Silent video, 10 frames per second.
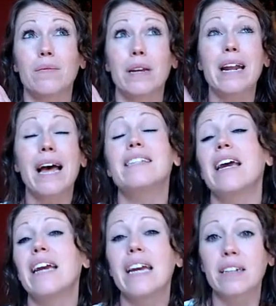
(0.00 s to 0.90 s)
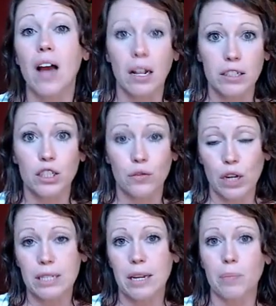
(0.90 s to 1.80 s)
essay in college,
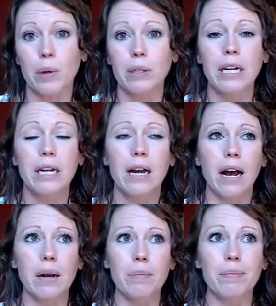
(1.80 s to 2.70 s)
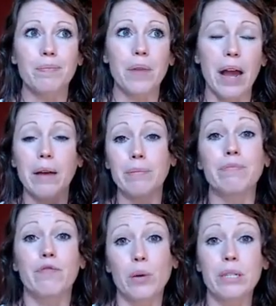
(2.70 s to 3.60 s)
for example.
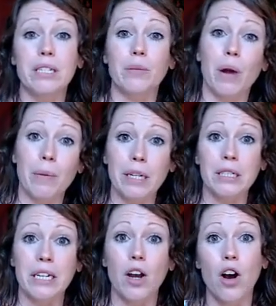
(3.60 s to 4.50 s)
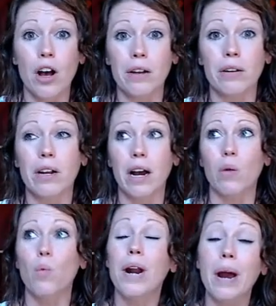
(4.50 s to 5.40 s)
I'm focusing primarily on
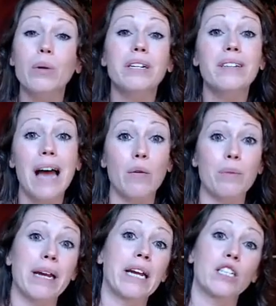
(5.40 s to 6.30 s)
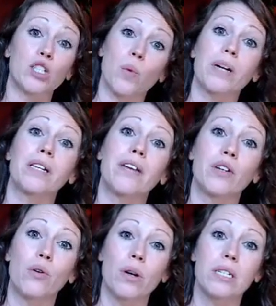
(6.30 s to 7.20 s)
what I would allow in my English
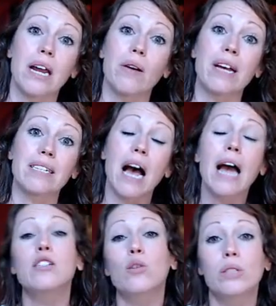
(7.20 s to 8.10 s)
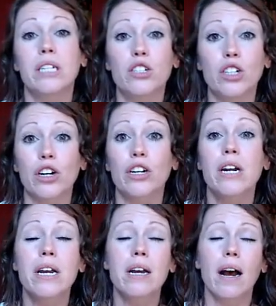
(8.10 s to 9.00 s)
111 course. Now, as a high school teacher,
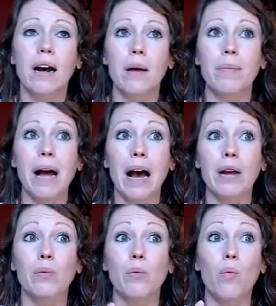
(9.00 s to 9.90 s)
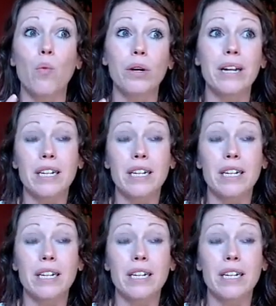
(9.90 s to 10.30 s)
I would